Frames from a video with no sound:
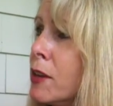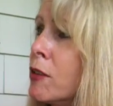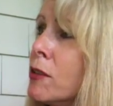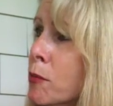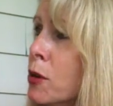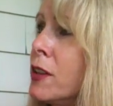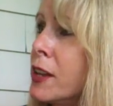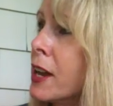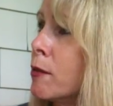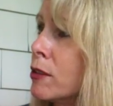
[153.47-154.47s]
I couldn't put
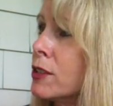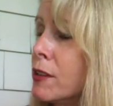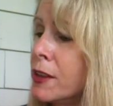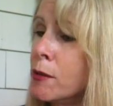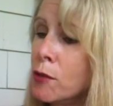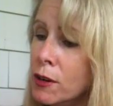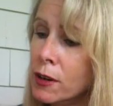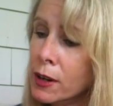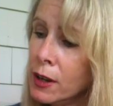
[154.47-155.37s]
in the hours that they were.